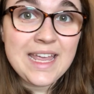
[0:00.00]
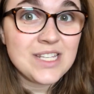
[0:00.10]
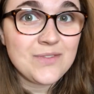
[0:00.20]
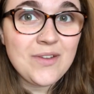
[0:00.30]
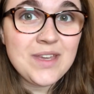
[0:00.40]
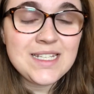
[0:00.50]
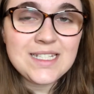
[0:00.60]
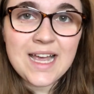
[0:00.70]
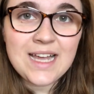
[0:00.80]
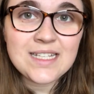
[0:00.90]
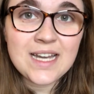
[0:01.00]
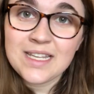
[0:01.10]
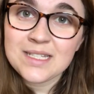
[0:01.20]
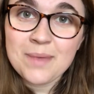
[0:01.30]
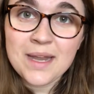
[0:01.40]
it's very easy to
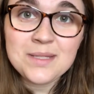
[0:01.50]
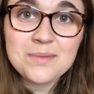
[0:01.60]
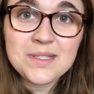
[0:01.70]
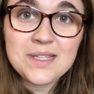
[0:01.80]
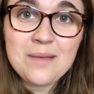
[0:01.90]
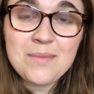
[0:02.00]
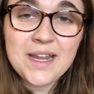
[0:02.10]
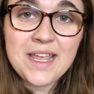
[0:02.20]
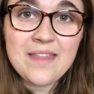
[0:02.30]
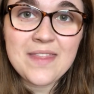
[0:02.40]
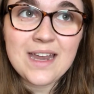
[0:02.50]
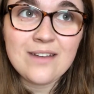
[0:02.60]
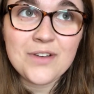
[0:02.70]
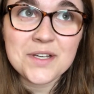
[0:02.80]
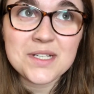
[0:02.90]
accidentally spend that money and
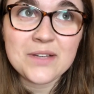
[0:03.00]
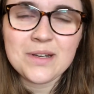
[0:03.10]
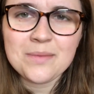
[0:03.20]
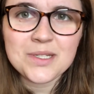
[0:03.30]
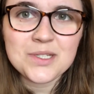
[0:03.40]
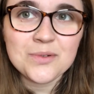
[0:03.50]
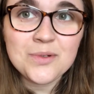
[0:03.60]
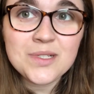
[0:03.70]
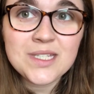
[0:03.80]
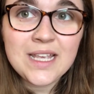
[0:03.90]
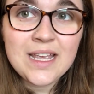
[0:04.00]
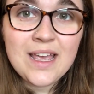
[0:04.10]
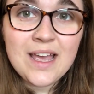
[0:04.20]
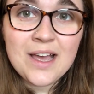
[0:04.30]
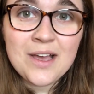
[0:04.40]
then find yourself a little bit short.
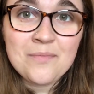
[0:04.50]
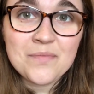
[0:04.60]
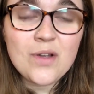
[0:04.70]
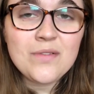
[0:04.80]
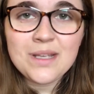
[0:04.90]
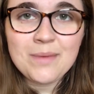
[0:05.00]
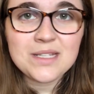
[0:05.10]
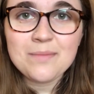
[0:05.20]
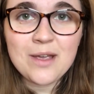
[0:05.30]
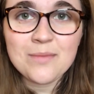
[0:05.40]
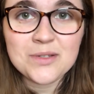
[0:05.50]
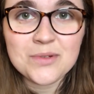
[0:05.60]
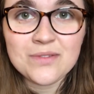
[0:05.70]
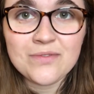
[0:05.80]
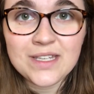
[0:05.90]
Obviously I managed to pay all my
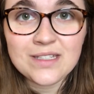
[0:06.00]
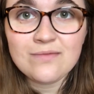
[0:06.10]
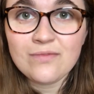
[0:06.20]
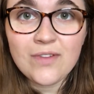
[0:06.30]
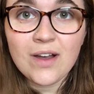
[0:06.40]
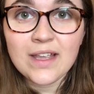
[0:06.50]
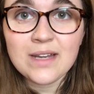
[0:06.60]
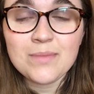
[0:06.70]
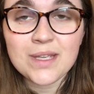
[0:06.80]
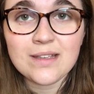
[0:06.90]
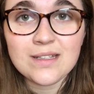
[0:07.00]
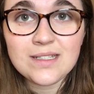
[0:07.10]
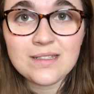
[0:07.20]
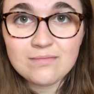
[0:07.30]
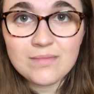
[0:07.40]
tuition fees fine
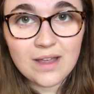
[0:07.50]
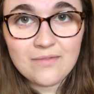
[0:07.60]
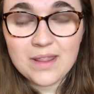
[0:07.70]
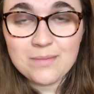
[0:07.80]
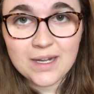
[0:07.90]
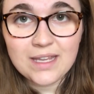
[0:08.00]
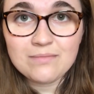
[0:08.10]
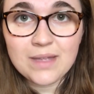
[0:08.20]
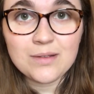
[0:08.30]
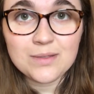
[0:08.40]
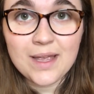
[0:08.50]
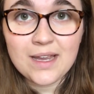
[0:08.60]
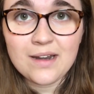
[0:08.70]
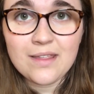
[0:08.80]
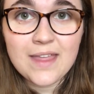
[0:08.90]
because I found the money elsewhere
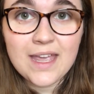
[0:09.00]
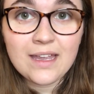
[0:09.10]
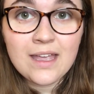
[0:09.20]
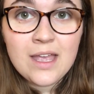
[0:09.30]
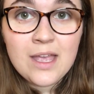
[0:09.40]
kind of thing,